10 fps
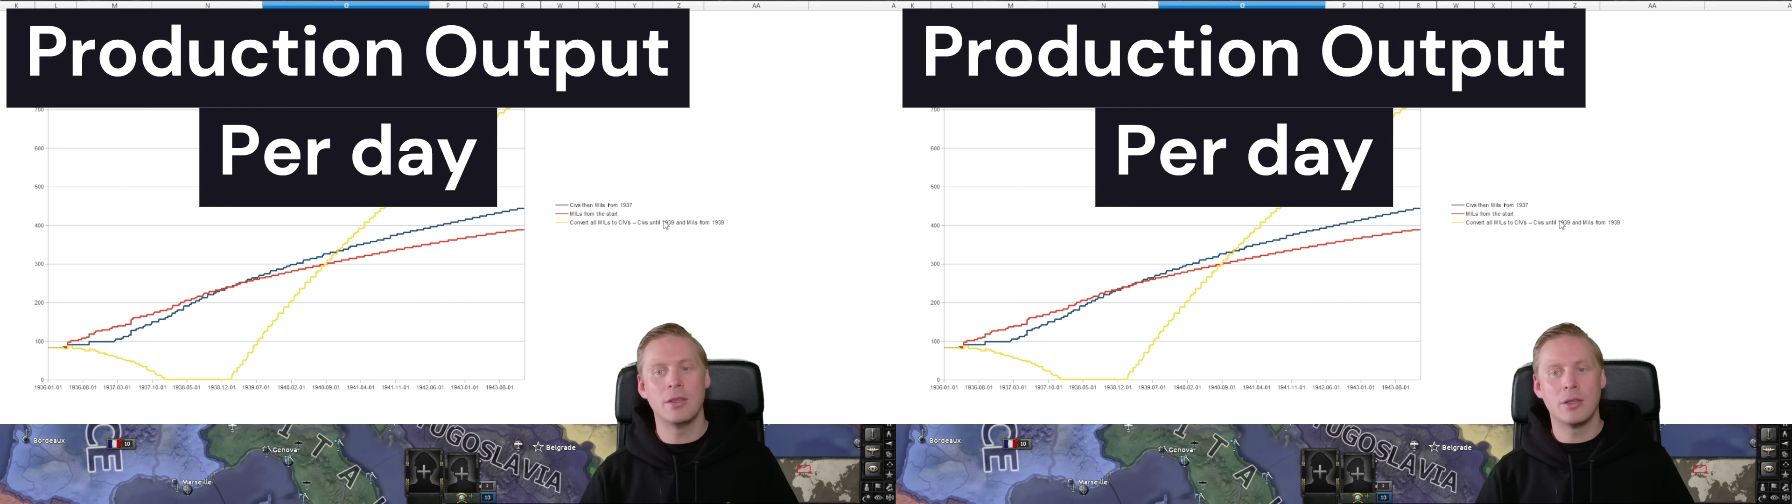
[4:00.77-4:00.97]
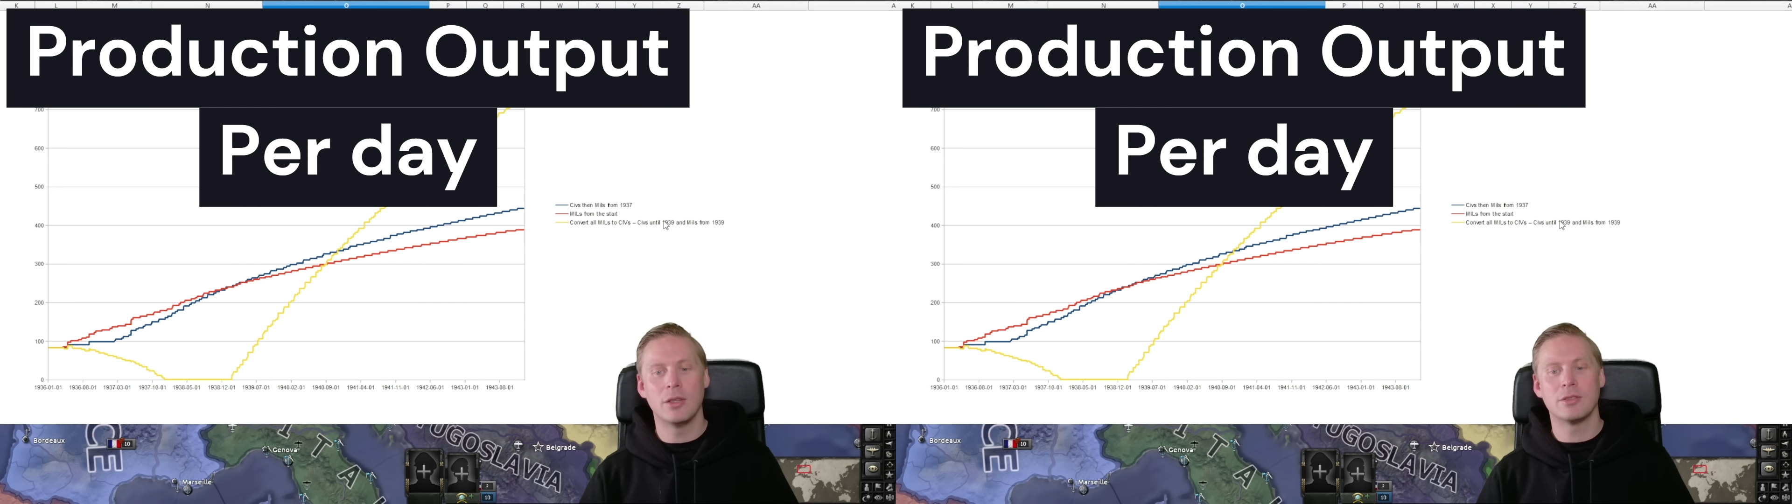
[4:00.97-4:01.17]

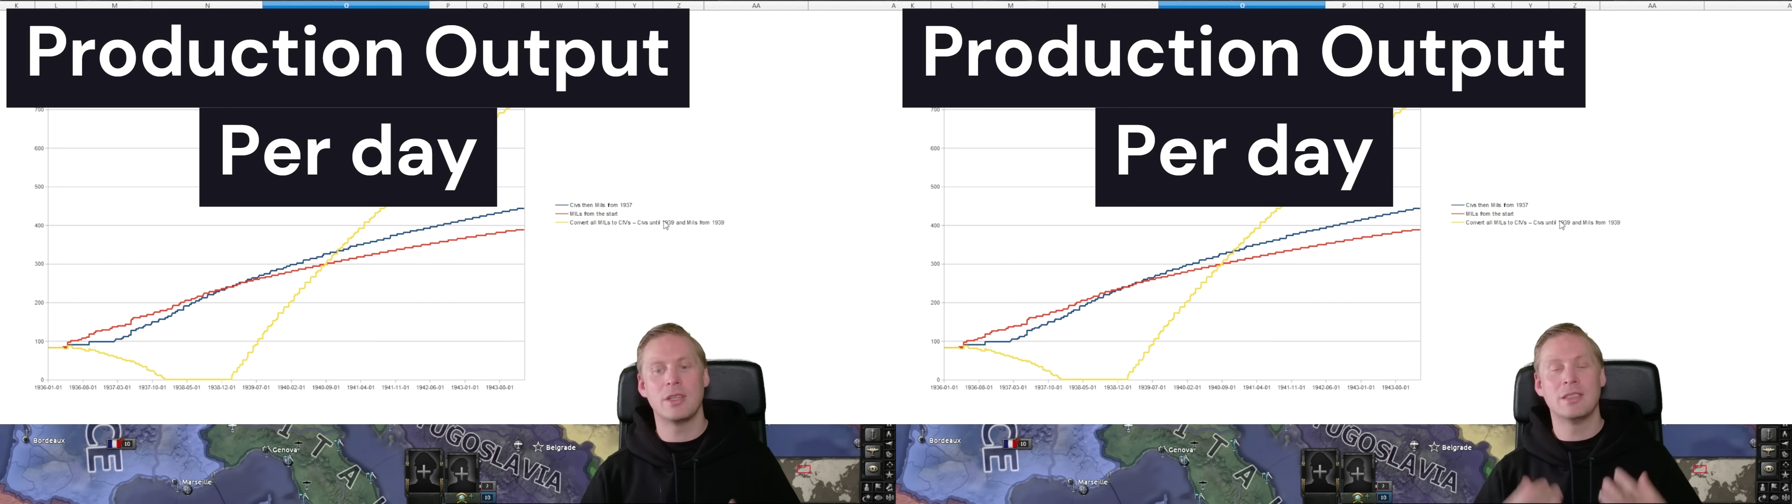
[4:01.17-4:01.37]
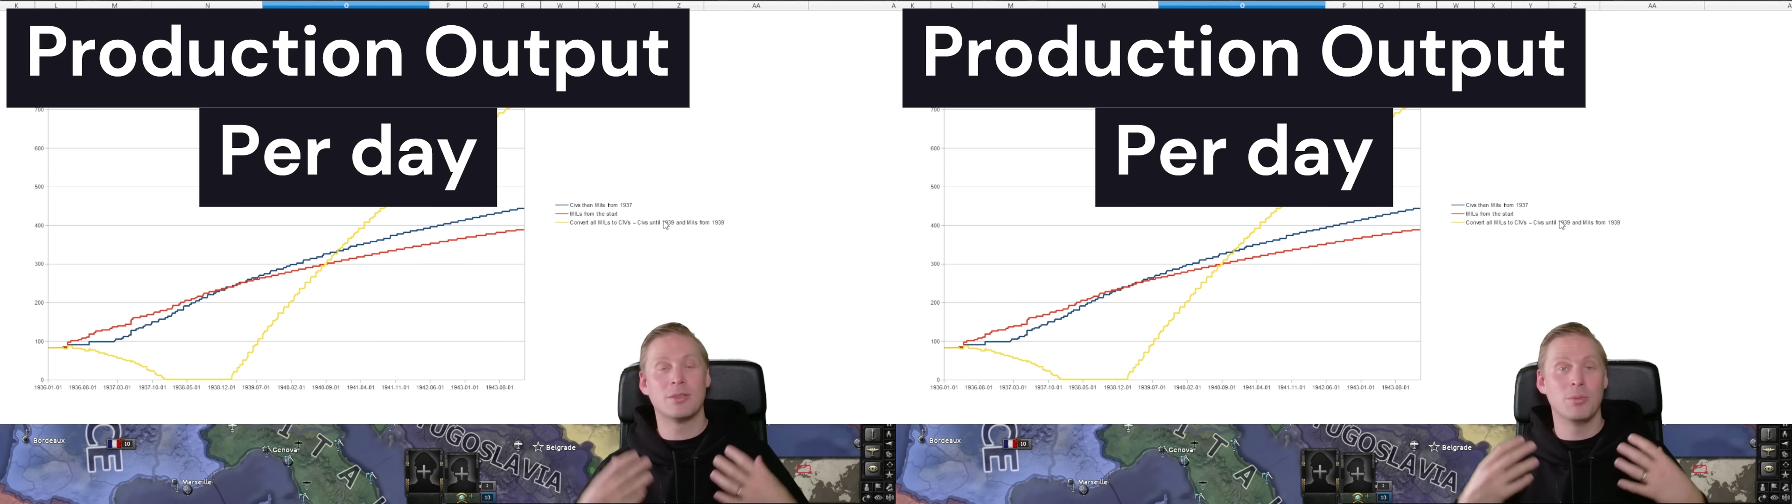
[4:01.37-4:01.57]
because
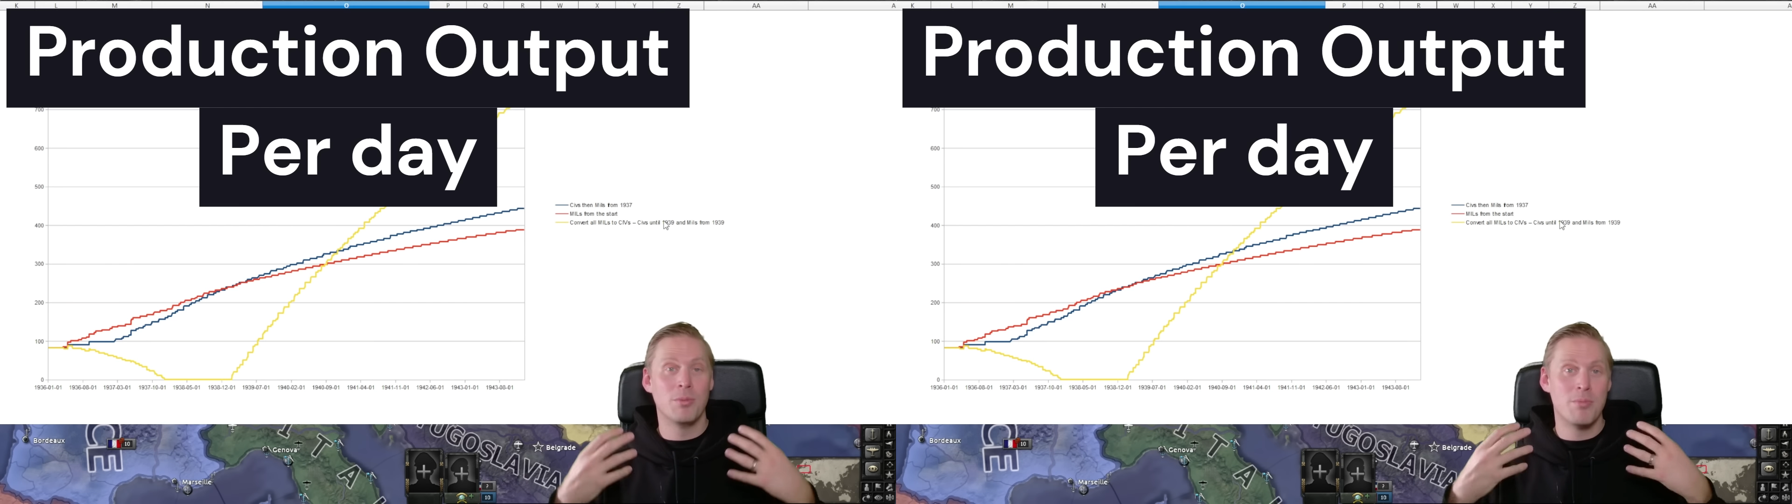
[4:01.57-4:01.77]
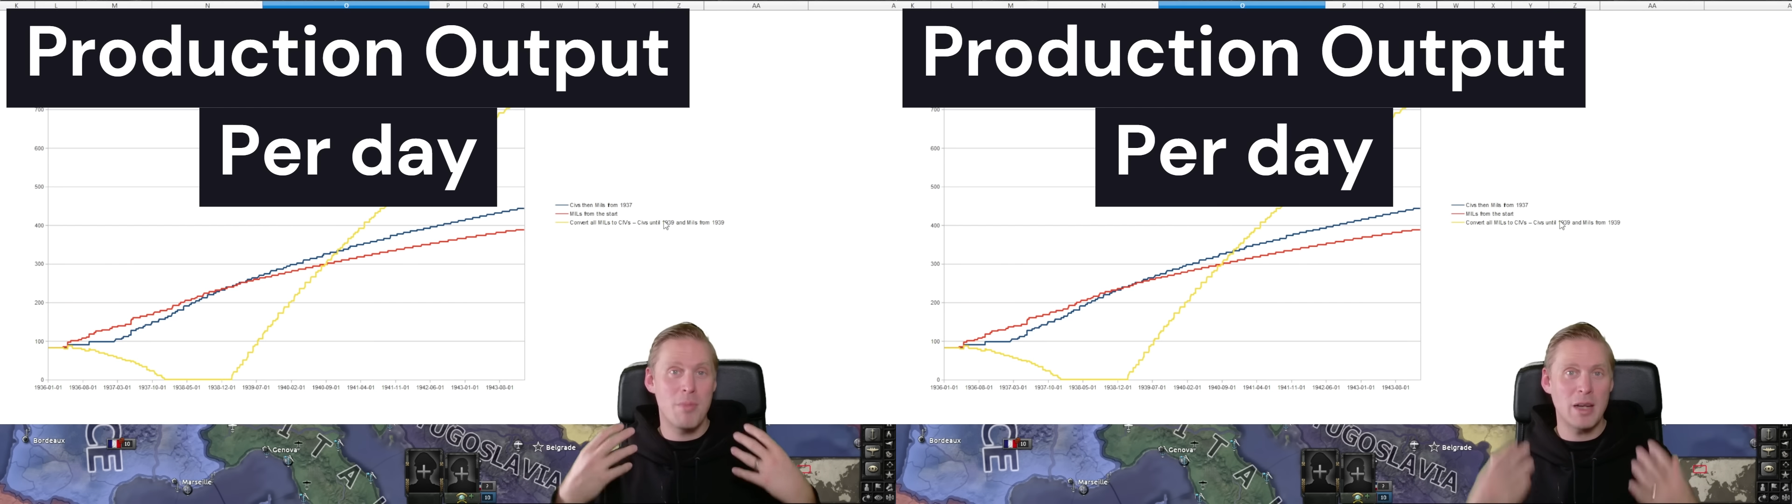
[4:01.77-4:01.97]
it's
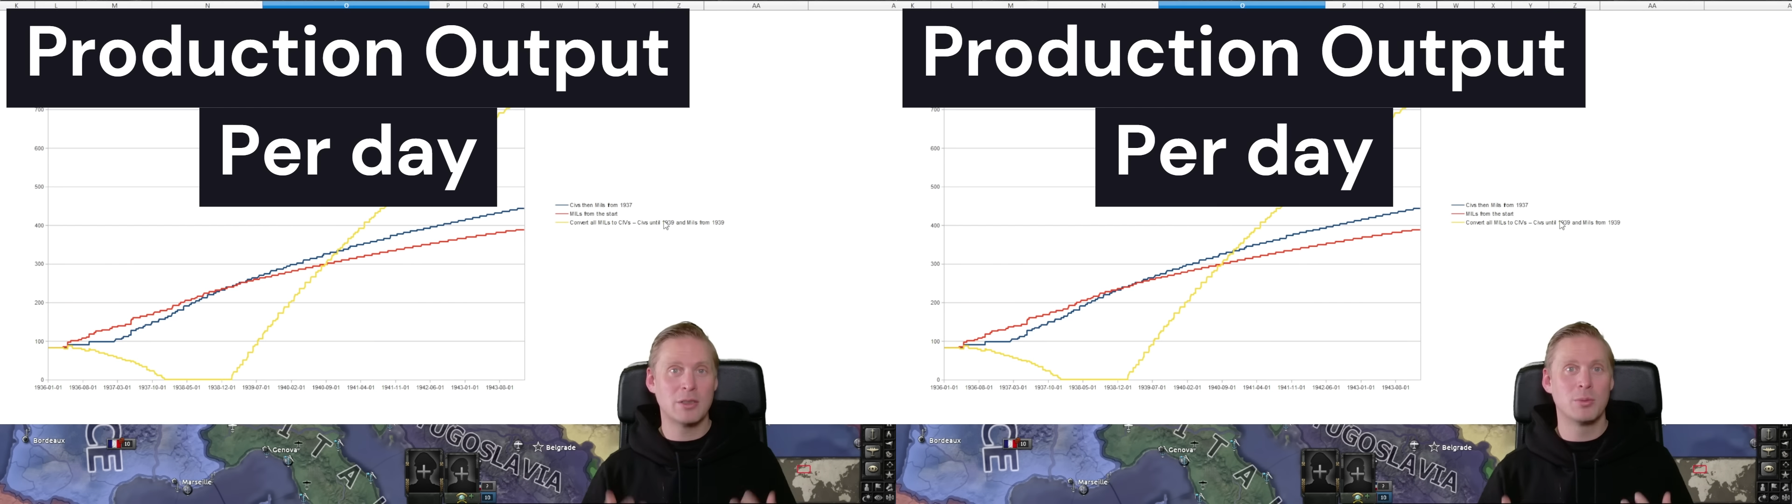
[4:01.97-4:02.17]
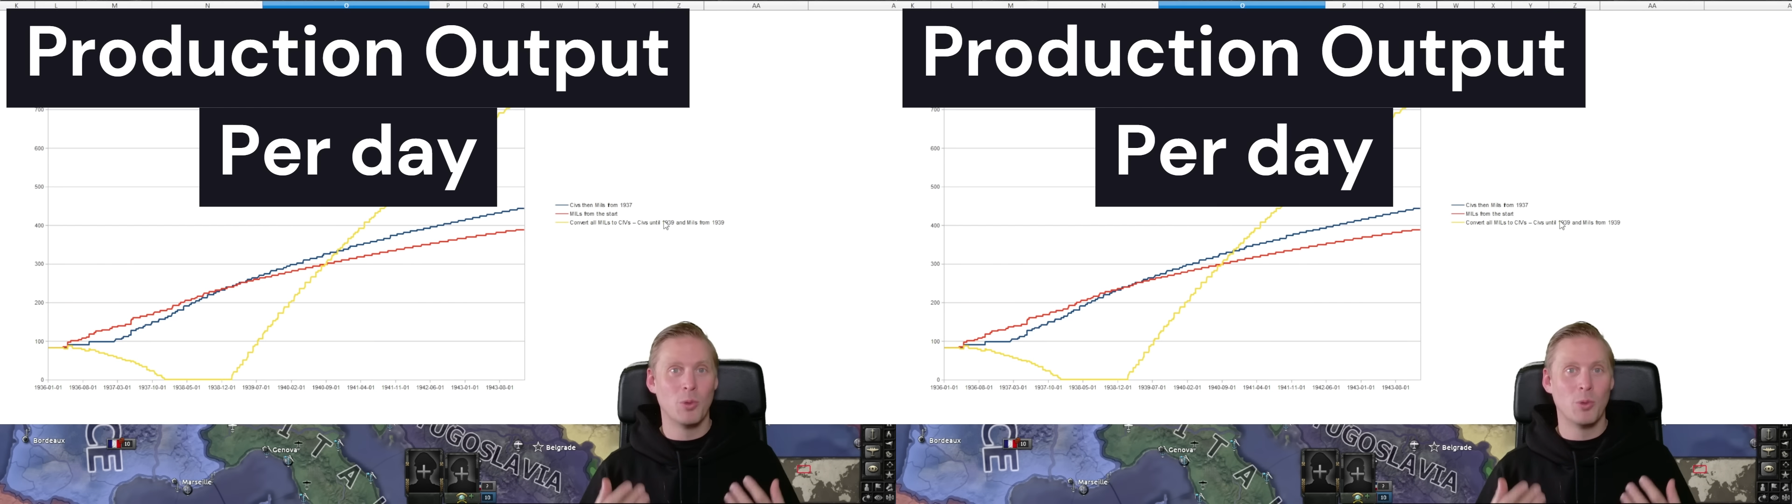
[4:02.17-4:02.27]
much